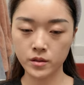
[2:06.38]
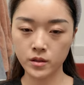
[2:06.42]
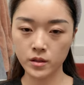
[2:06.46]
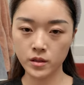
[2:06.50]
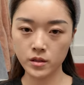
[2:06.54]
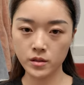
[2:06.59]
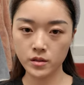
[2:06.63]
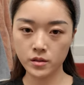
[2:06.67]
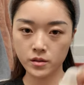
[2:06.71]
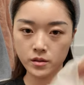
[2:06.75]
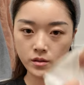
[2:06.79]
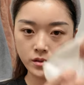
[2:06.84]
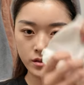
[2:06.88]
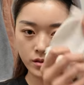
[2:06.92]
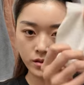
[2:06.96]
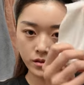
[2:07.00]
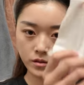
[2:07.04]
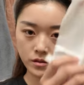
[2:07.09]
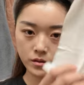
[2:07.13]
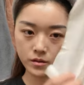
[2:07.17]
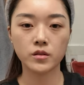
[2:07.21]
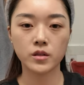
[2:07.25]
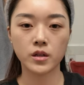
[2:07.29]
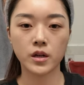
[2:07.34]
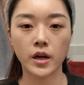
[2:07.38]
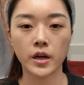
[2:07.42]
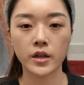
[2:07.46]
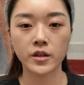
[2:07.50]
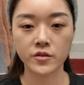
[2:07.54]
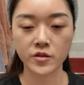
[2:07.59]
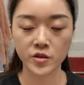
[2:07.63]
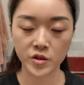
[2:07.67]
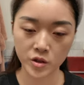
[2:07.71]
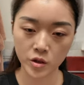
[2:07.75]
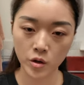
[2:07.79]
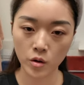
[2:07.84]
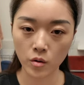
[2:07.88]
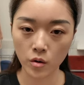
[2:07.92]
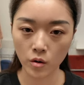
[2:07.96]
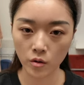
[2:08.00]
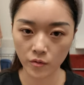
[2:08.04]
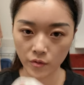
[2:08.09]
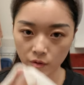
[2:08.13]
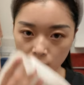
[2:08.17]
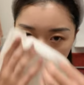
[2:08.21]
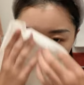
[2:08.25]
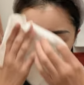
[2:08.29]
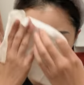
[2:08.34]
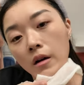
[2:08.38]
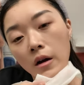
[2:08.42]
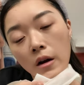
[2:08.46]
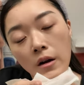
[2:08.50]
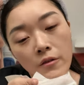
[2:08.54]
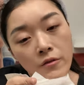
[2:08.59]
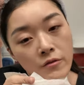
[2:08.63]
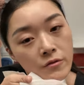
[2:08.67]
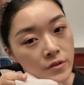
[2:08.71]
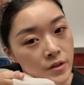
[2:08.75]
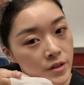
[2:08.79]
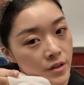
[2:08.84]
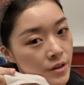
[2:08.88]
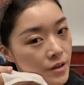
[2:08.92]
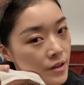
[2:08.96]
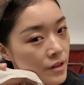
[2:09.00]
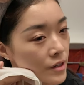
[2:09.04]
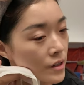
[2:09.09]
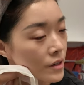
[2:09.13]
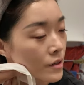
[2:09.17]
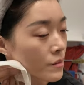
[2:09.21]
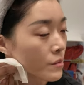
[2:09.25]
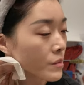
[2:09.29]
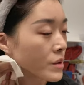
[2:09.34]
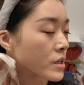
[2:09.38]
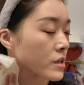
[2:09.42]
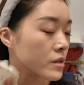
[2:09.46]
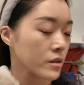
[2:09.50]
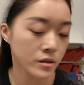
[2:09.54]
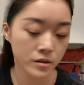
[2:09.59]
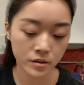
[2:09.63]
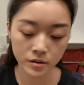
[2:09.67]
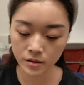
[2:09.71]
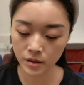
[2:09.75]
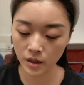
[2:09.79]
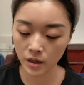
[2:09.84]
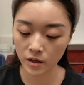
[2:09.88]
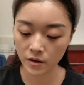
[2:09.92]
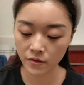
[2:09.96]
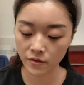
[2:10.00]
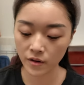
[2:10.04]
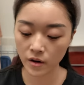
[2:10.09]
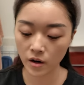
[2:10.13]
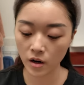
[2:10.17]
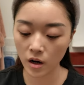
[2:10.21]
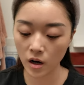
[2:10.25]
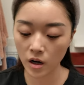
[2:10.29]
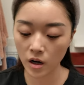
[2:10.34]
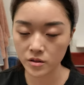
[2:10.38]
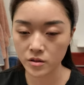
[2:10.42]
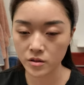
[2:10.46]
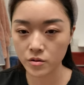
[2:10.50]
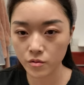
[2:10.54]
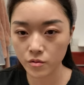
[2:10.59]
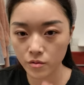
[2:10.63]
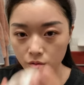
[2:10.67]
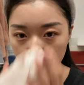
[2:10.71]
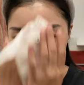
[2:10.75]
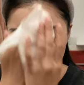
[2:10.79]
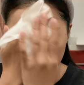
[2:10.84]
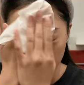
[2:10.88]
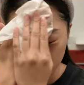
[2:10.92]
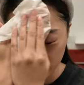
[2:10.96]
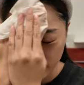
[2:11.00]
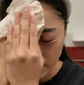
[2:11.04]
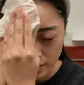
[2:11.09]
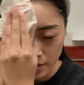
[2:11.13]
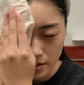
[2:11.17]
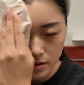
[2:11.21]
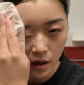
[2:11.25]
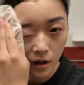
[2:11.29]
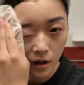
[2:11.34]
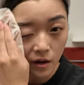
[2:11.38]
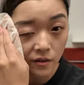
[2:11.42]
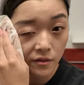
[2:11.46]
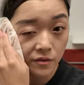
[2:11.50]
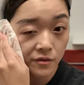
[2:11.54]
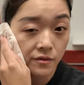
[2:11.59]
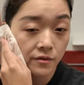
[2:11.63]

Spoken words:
this to kind of just go over everything because I have contour and stuff.